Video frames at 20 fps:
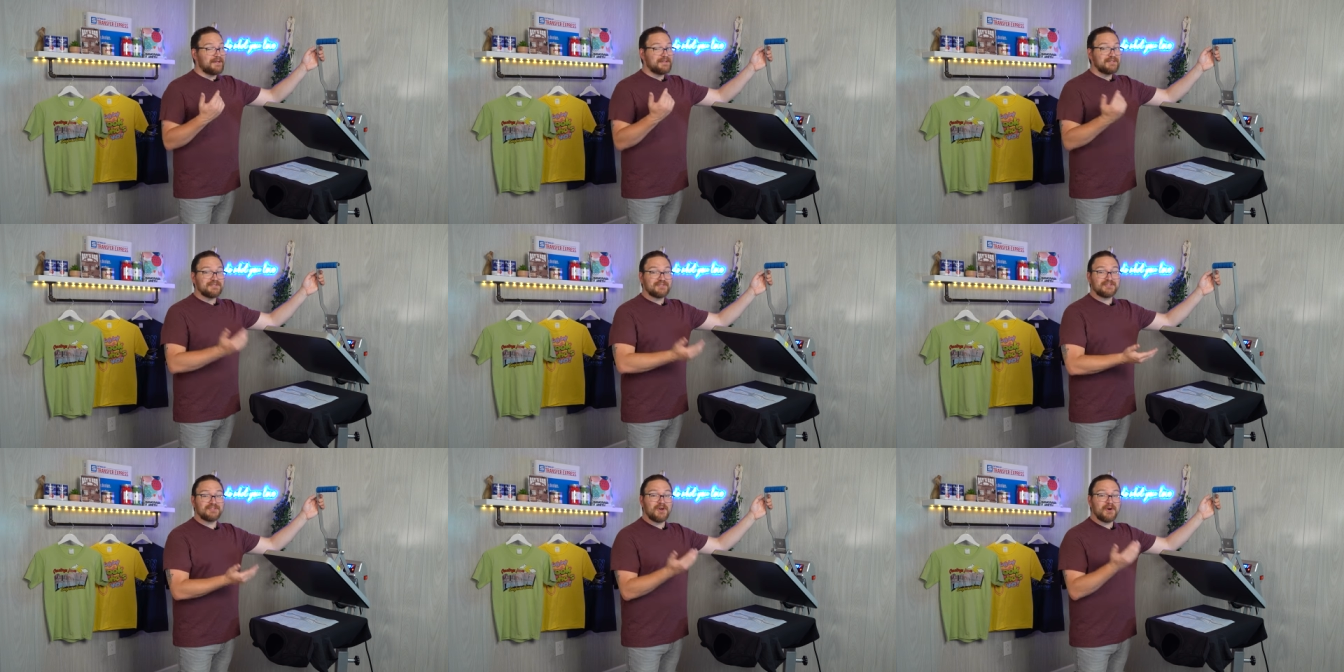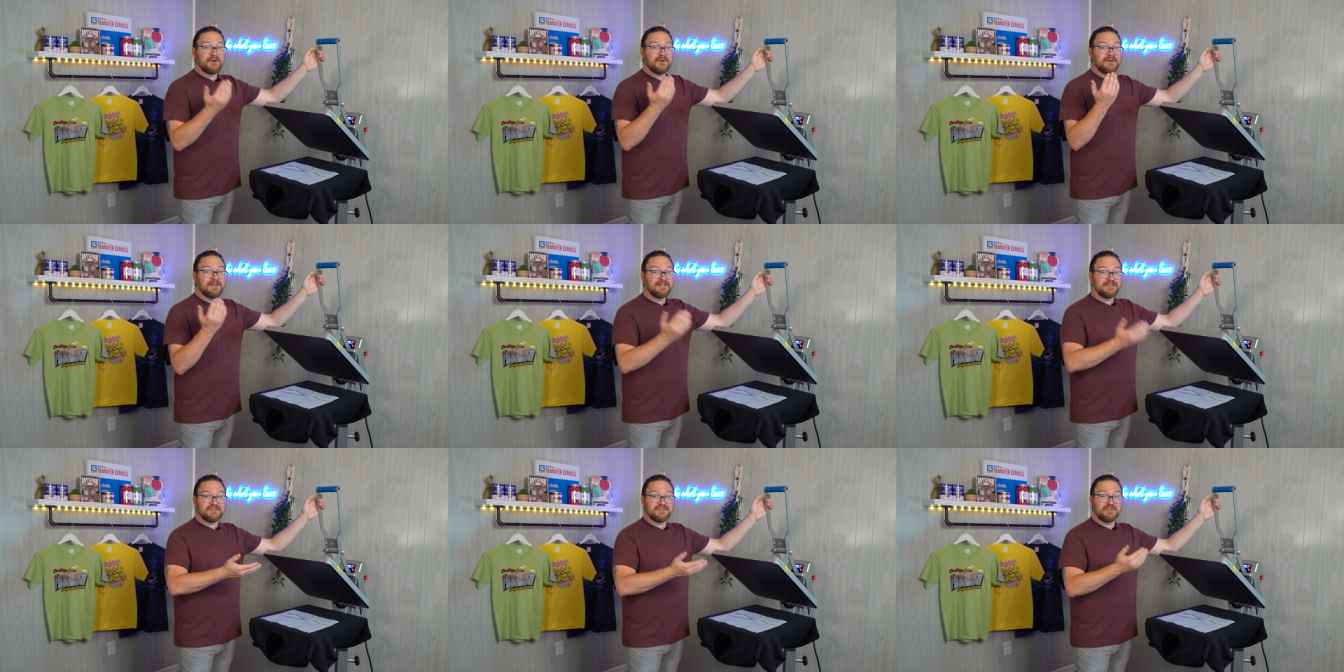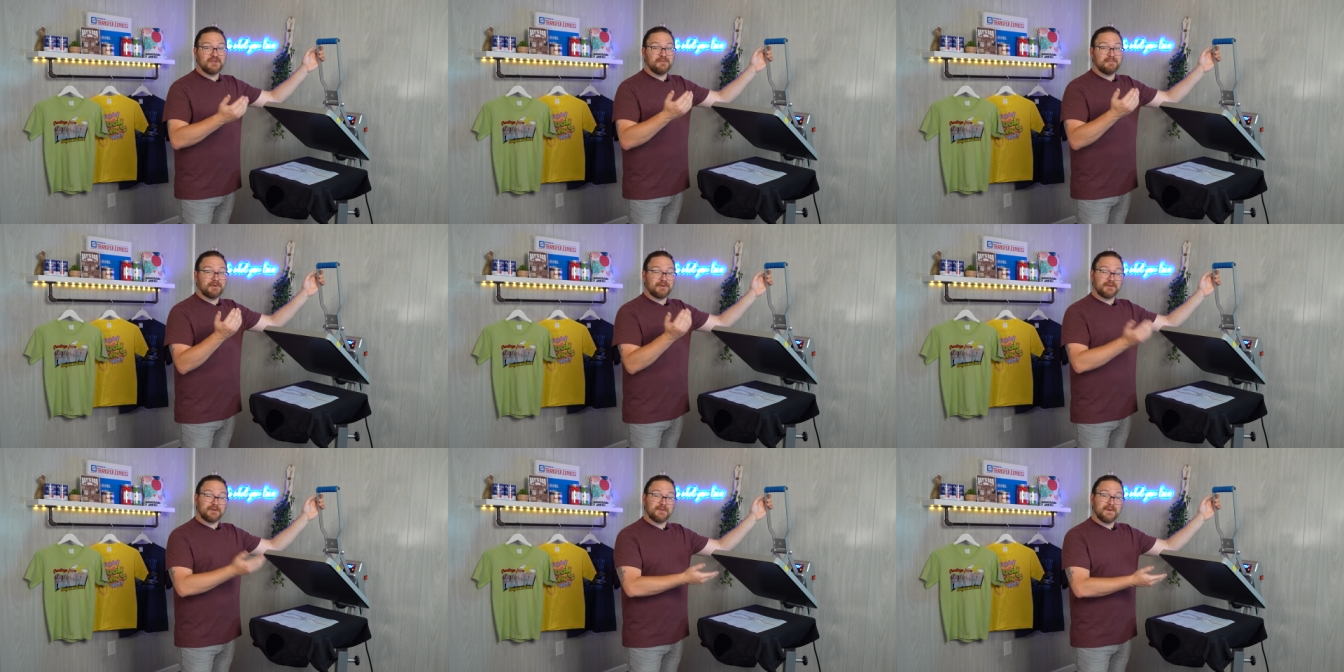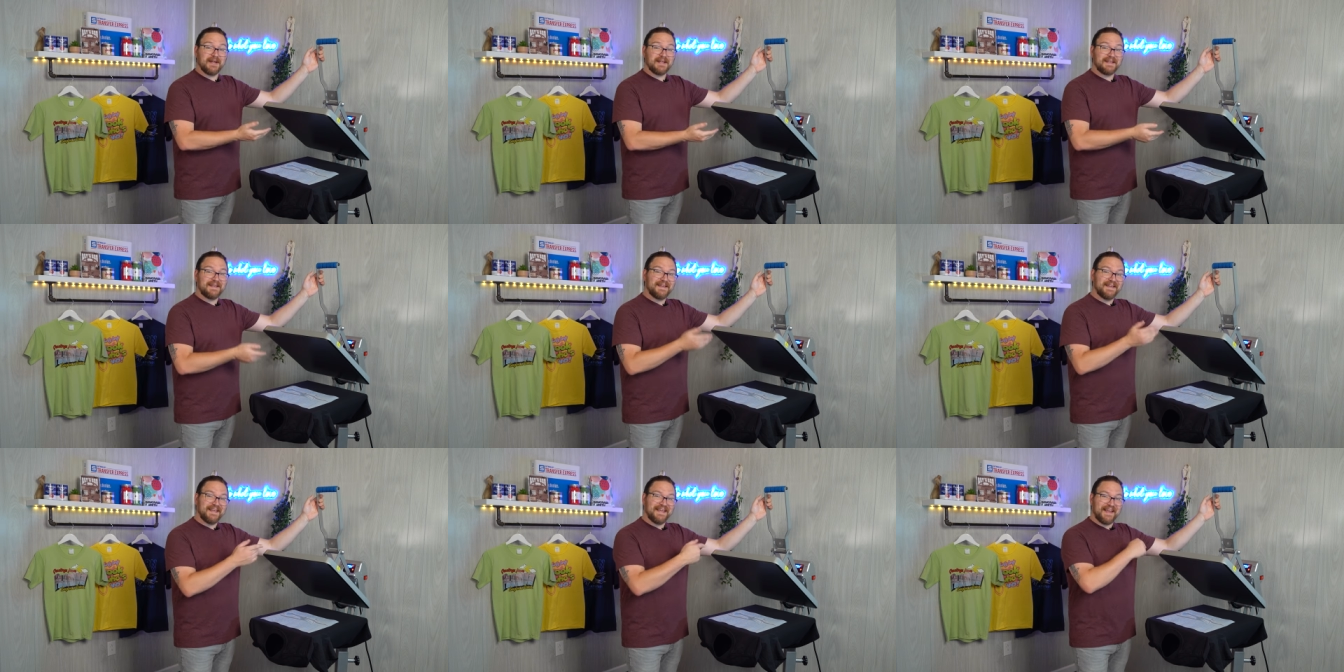So super
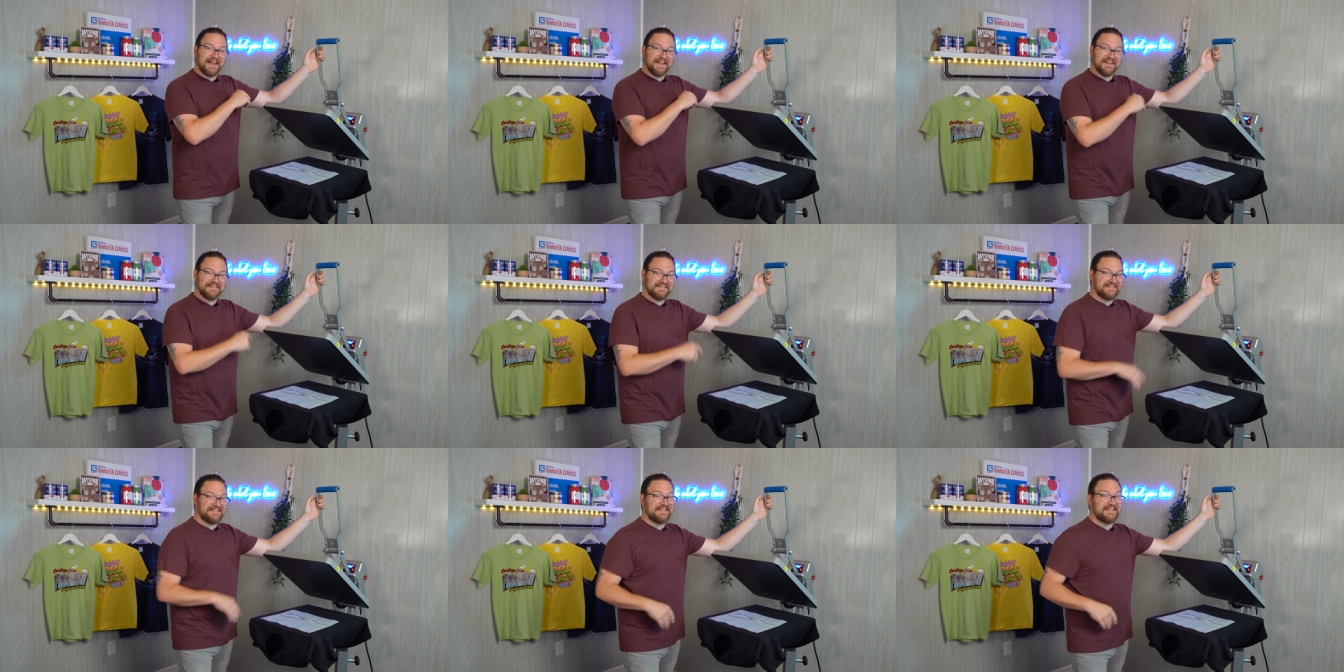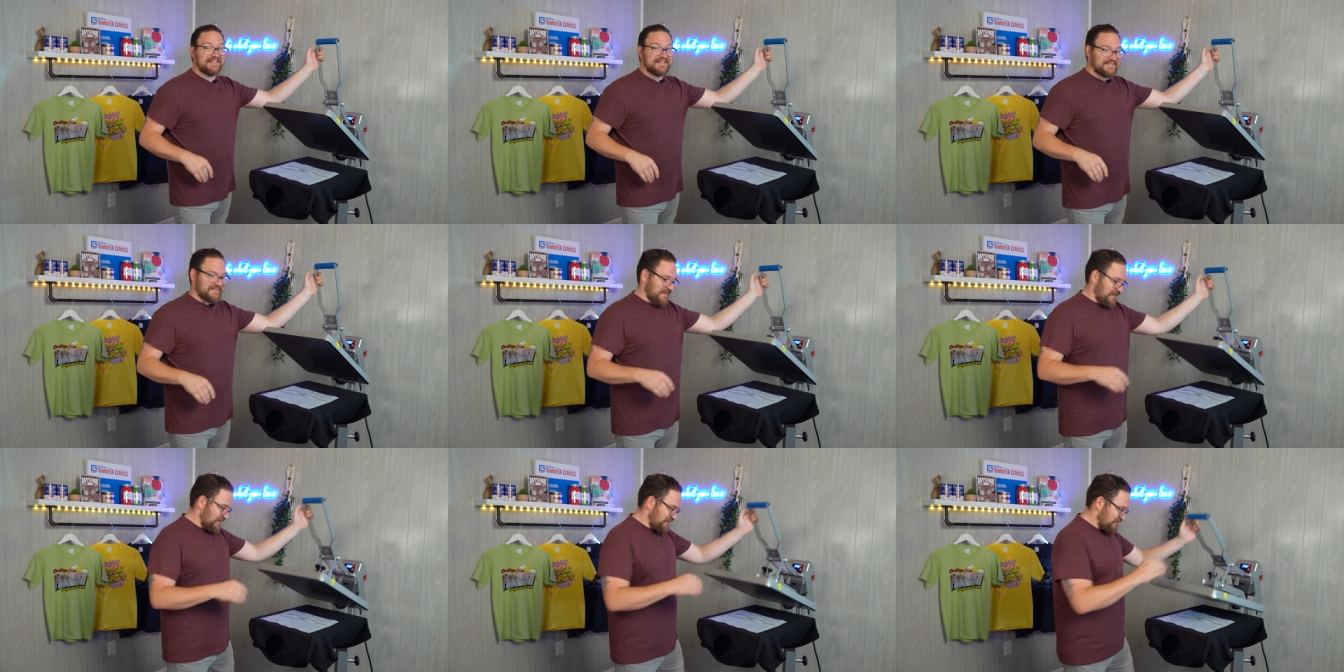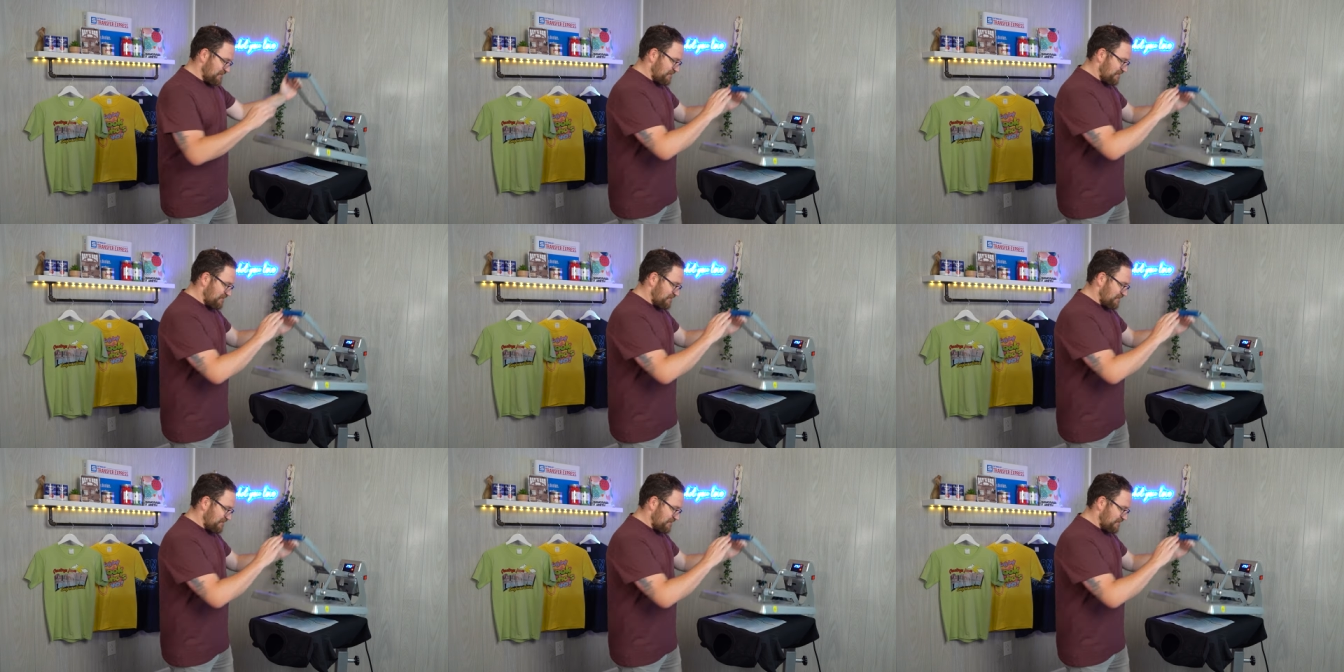quick and easy.